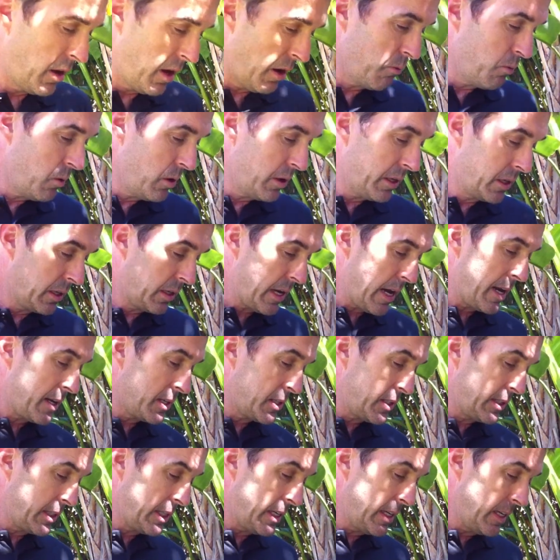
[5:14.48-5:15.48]
everyone can kind
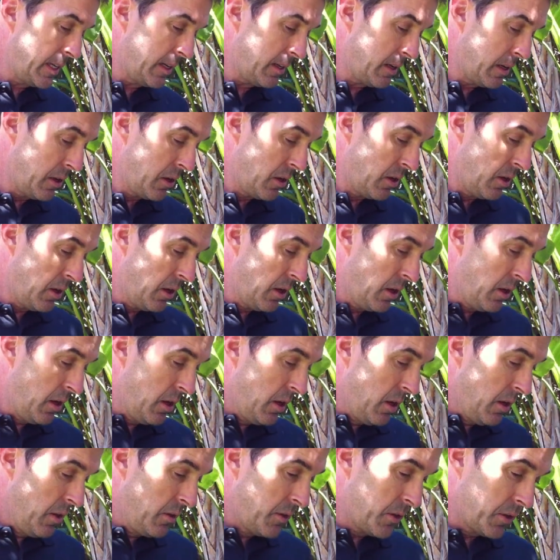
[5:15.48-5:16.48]
of see
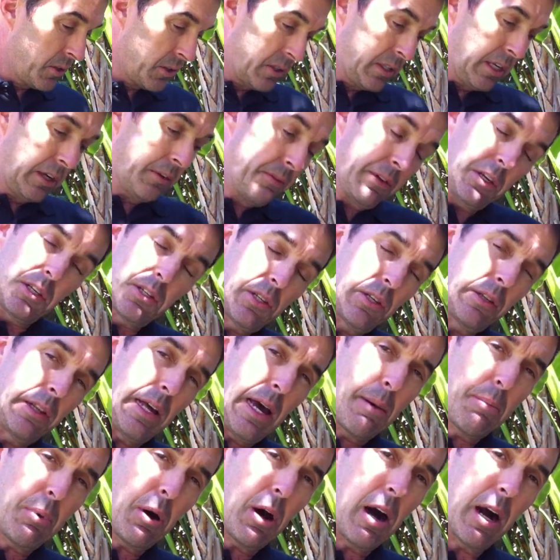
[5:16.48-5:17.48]
the stiffness of
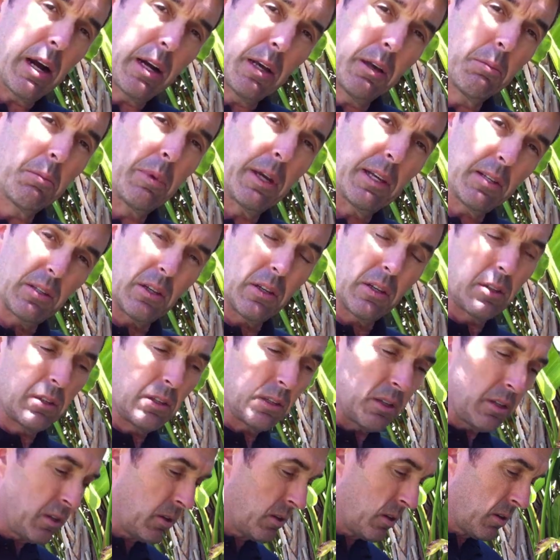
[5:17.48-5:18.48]
that pocket based on
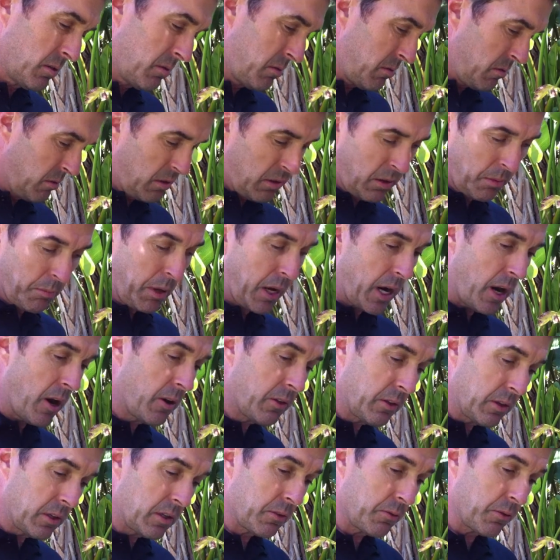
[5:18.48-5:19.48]

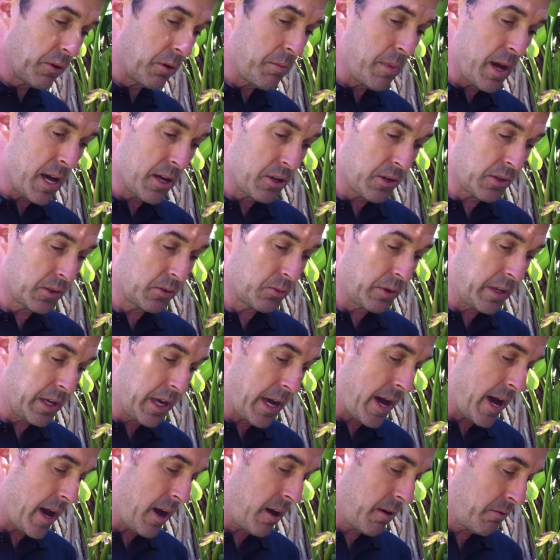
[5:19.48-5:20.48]
comparing the different meshes we
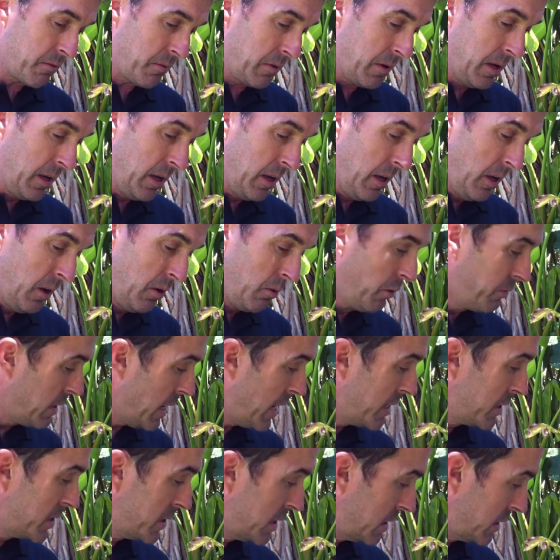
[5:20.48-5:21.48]
have. We've
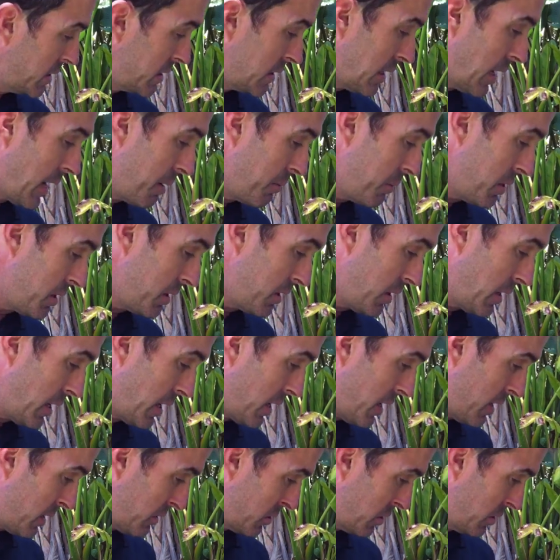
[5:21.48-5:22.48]
got a 6 diamond, and
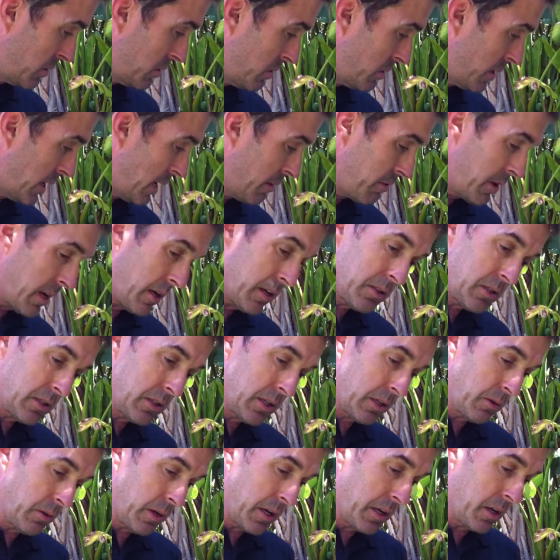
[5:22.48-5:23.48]
I actually don't have that in a
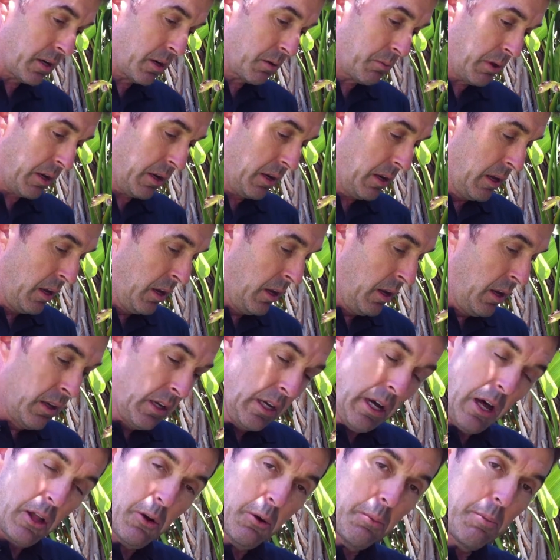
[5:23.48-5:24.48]
stick right here, but
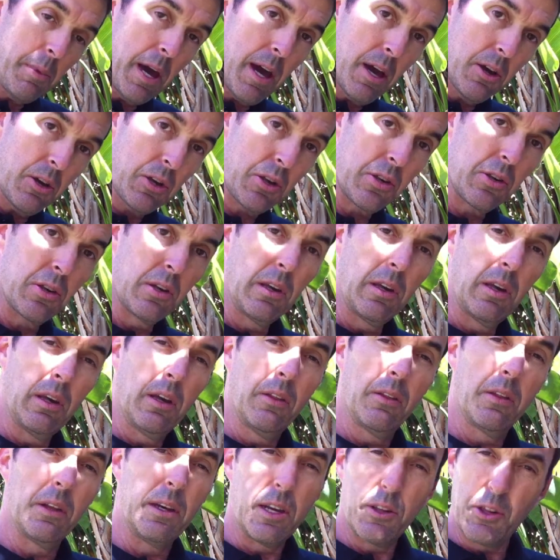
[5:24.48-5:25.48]
colored mesh,
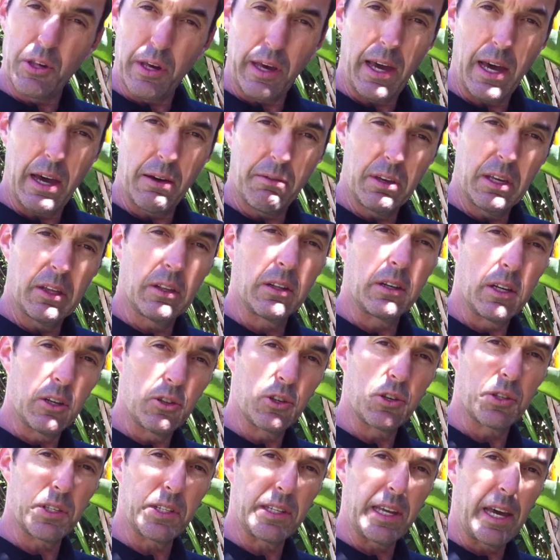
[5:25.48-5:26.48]
the Ninja Heavy, the
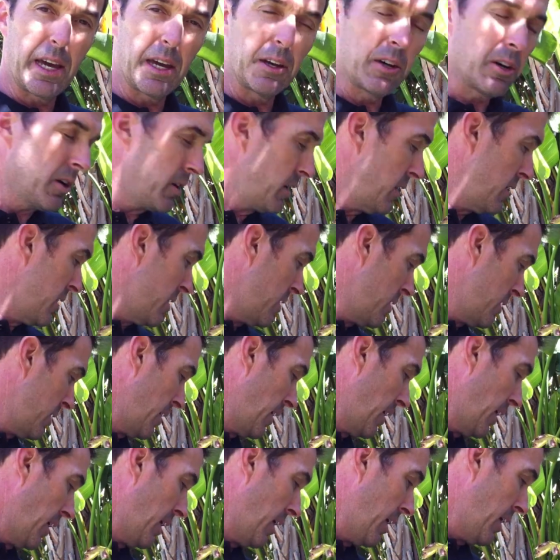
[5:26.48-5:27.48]
Ninja Standard,
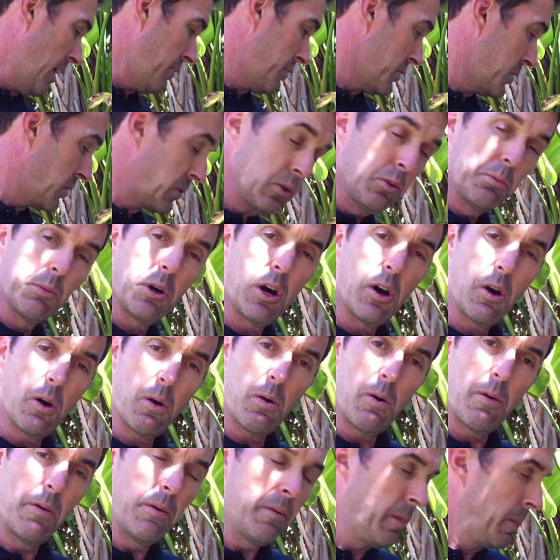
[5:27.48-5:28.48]
the
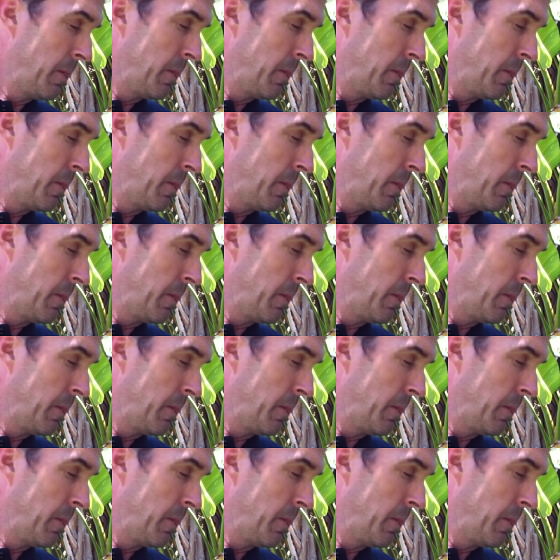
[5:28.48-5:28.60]
Sumo,